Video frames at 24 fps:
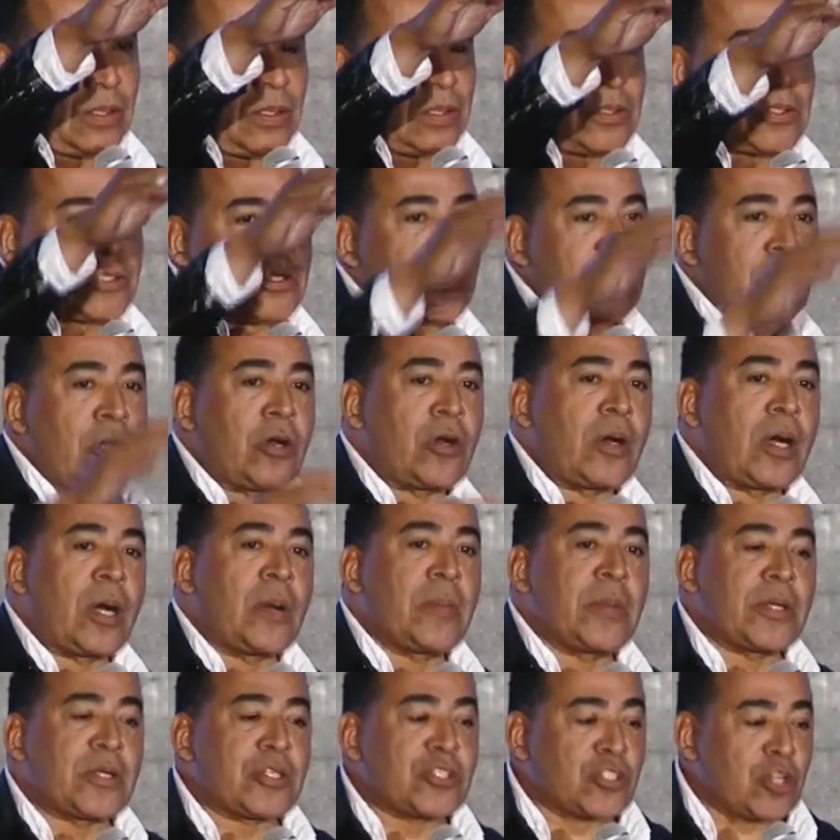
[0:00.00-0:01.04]
So I'm
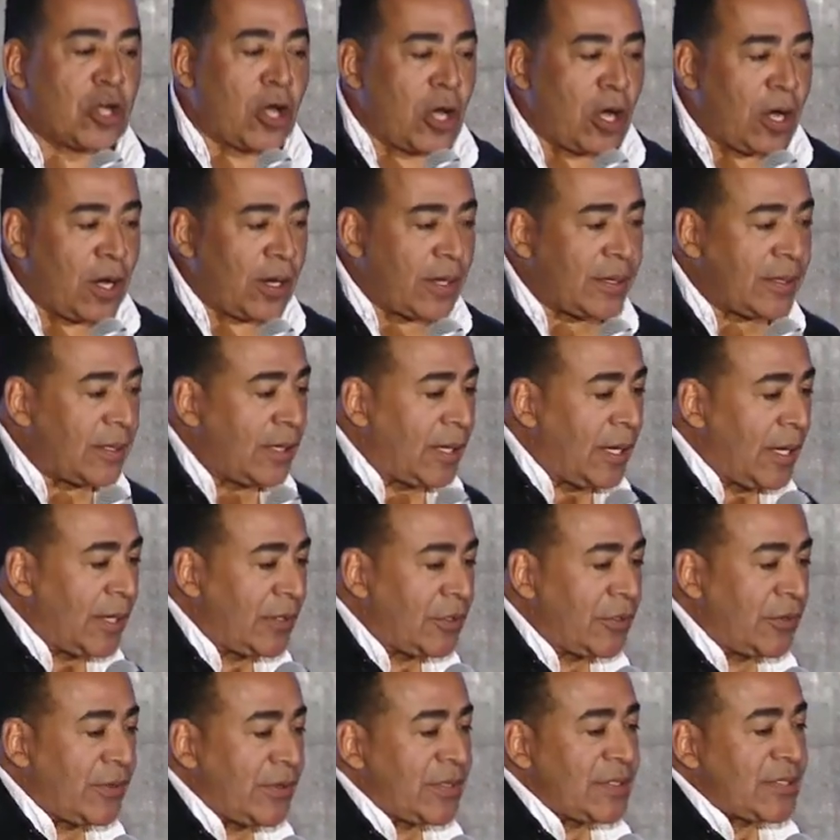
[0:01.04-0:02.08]
going to talk
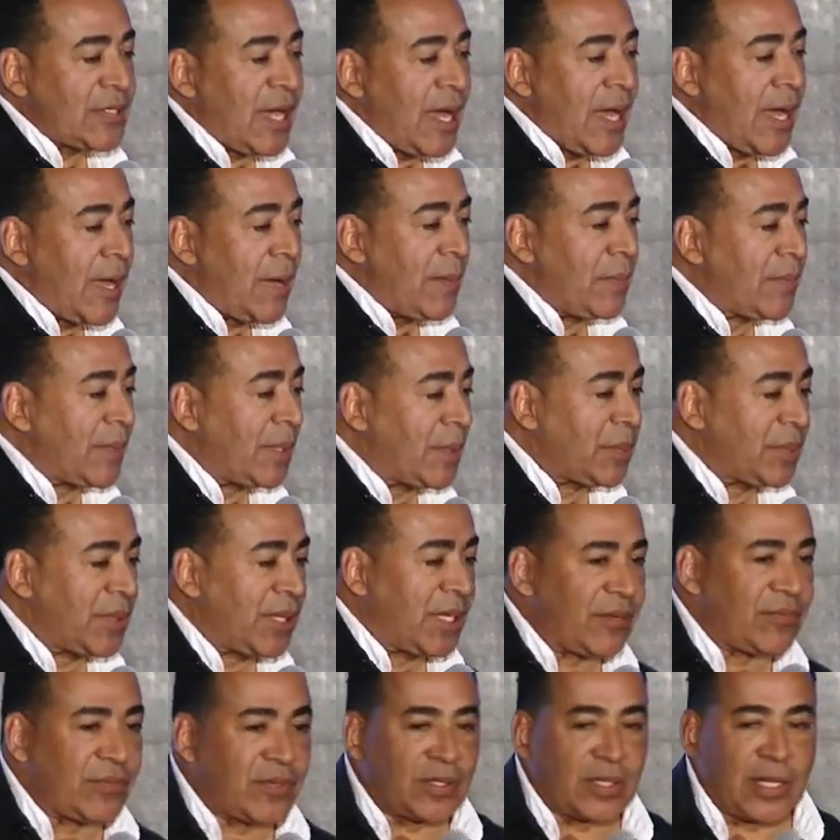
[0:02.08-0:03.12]
under the time that I'm
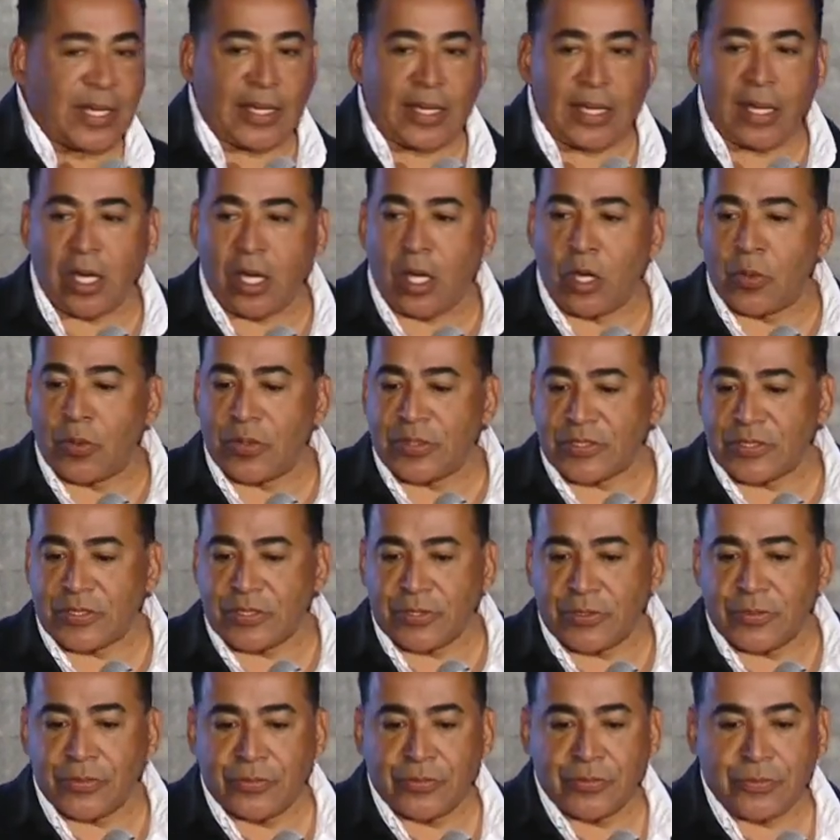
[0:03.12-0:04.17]
given, like I always
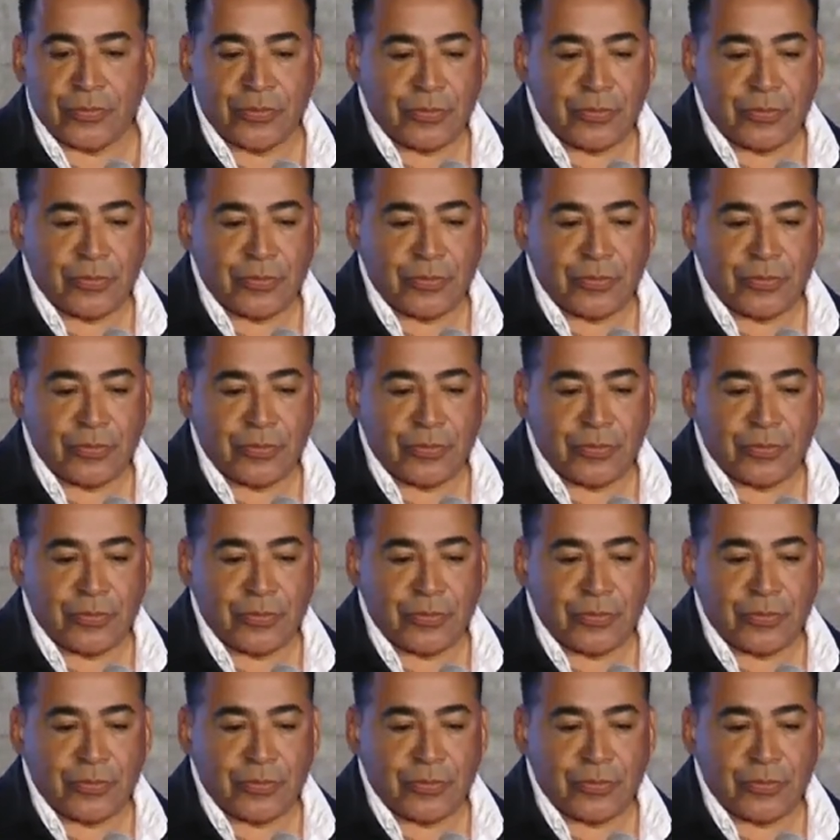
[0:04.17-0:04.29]
do.